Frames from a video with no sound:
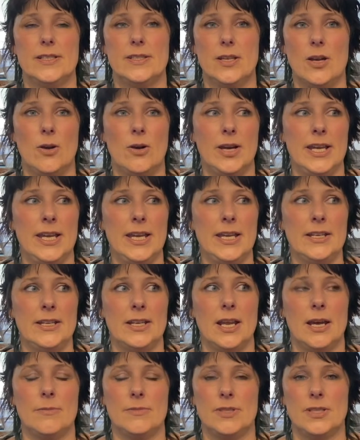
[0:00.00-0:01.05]
So I ended
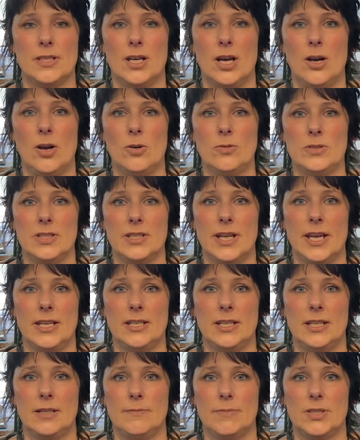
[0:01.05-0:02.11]
up sort of
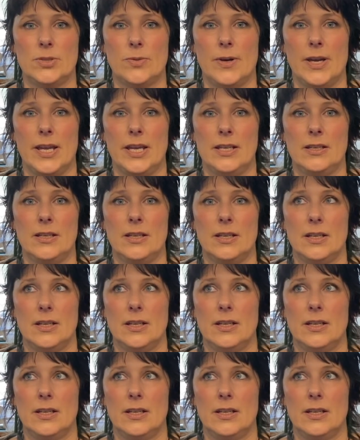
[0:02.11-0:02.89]
alternating between